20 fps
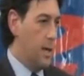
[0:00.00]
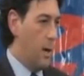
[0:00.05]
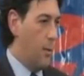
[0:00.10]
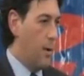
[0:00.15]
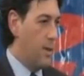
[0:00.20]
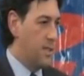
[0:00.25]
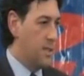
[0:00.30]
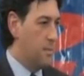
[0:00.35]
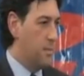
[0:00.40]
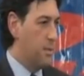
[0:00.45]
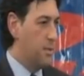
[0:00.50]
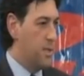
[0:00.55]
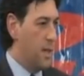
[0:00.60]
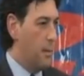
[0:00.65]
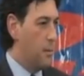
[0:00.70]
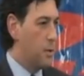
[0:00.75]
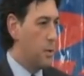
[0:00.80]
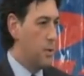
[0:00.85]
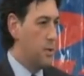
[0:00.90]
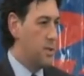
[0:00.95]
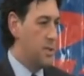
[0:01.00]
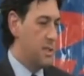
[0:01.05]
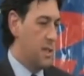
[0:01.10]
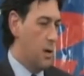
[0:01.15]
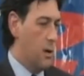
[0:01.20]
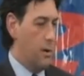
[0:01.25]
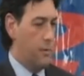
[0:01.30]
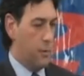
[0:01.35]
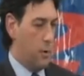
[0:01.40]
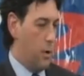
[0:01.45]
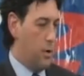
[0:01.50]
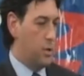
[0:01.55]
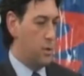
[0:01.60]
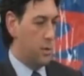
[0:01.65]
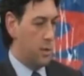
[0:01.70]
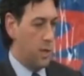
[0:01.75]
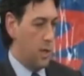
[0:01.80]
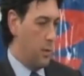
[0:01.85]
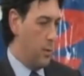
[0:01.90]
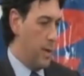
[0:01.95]
I wasn't presumptuous to say, "Oh, of course
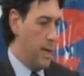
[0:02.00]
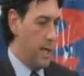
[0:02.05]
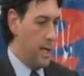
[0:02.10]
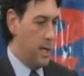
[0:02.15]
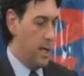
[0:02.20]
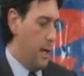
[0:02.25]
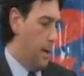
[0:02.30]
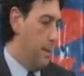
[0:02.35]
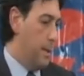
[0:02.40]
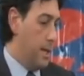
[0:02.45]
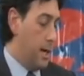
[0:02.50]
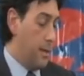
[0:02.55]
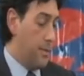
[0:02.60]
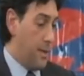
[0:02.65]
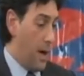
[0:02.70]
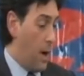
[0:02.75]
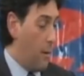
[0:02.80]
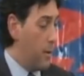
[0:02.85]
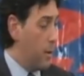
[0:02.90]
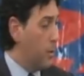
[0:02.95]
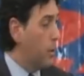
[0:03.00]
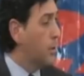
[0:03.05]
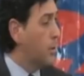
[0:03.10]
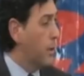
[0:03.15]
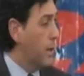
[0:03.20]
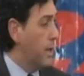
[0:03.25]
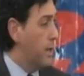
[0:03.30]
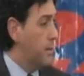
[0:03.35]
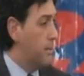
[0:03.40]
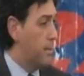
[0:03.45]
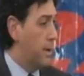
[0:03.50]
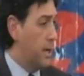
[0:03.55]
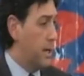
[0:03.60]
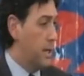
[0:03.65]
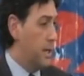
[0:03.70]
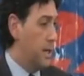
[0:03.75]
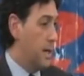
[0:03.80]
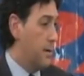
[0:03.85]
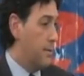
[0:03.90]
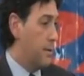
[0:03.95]
we're going to win." I mean, I thought we would win,
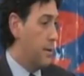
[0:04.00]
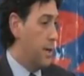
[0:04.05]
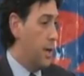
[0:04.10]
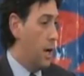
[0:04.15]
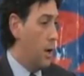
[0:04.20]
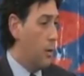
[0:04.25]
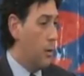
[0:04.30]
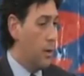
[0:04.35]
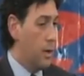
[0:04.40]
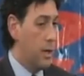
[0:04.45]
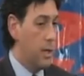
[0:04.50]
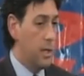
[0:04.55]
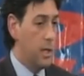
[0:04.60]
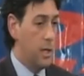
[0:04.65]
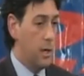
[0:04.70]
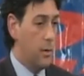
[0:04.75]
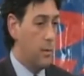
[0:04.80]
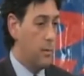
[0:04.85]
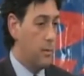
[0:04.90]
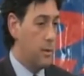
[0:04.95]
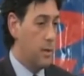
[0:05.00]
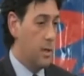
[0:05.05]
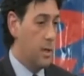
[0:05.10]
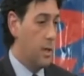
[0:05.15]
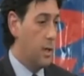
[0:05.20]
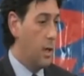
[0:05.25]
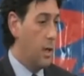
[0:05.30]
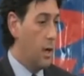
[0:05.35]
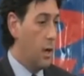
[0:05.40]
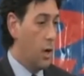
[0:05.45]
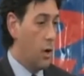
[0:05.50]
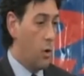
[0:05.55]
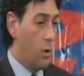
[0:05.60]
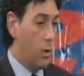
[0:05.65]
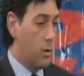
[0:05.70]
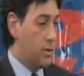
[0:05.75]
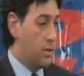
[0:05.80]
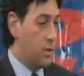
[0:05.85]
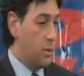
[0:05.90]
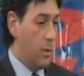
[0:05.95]
but you never know. You know, uh,
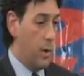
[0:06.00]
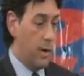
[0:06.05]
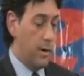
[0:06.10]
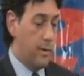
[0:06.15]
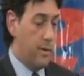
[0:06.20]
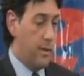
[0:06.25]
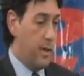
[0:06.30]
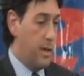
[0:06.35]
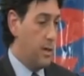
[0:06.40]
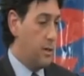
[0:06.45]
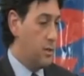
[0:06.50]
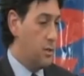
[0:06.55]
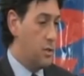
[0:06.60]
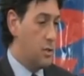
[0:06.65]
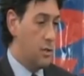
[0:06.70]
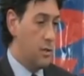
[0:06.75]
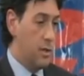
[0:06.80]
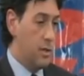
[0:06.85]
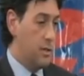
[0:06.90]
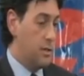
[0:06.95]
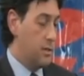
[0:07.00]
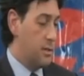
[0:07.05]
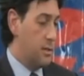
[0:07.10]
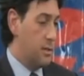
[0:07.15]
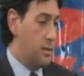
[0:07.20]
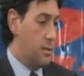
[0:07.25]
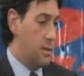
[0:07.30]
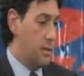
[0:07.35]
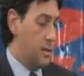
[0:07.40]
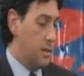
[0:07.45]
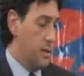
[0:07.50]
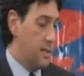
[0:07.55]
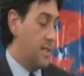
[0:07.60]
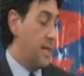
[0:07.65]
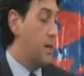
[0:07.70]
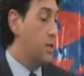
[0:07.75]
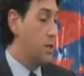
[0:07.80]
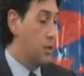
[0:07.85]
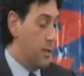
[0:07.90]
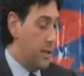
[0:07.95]
courts do weird things. Juries. Uh, it's
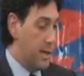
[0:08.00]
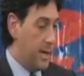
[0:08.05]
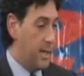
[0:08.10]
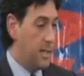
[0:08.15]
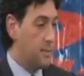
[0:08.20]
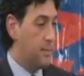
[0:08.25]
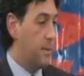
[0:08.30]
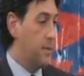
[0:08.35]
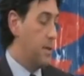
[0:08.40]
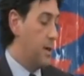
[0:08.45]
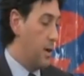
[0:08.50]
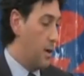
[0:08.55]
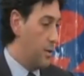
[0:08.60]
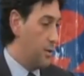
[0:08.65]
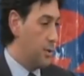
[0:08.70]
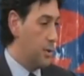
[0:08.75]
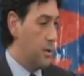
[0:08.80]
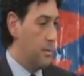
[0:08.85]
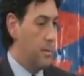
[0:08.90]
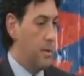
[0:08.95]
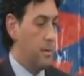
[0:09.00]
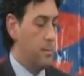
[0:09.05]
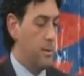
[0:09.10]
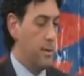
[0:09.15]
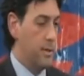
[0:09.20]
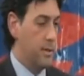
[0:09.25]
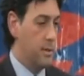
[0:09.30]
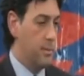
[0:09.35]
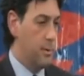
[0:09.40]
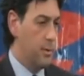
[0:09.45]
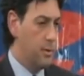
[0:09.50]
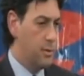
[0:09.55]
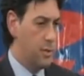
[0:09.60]
not a jury case, but they also can be unpredictable.